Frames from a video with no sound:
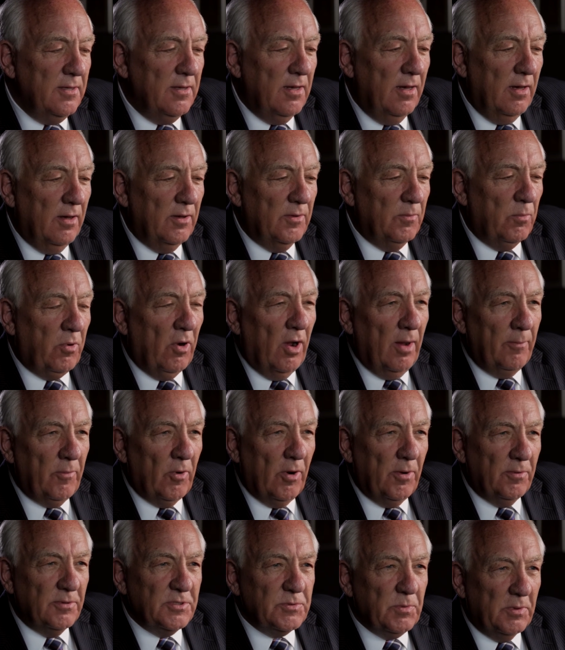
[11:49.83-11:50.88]
uh,
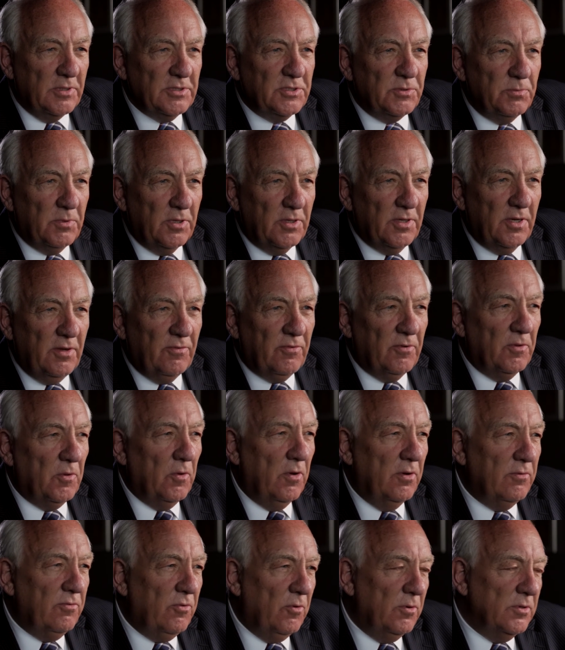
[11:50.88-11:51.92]
primary responsibility for
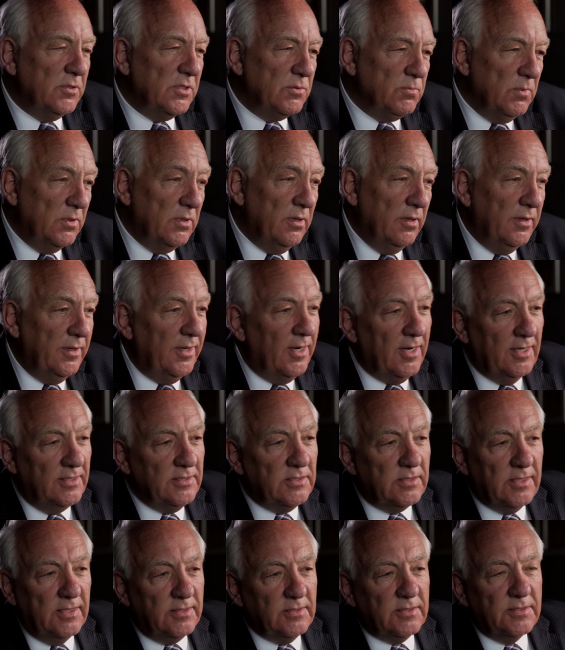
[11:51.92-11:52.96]
law enforcement in the United
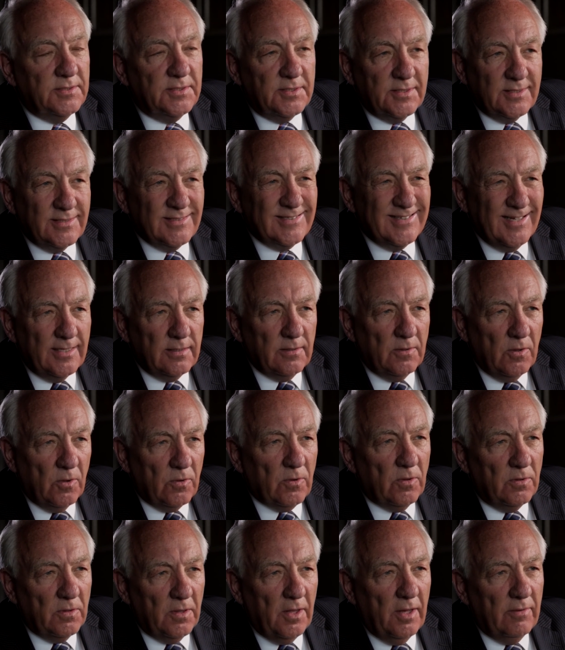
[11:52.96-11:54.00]
States is at the state and
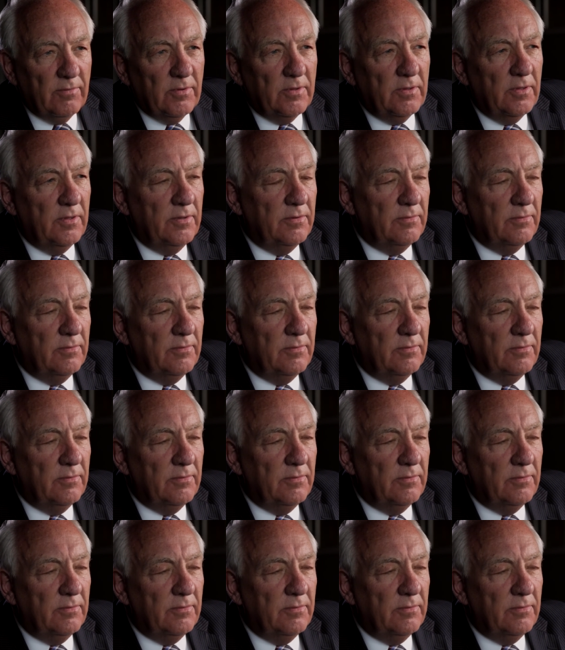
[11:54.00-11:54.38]
local level.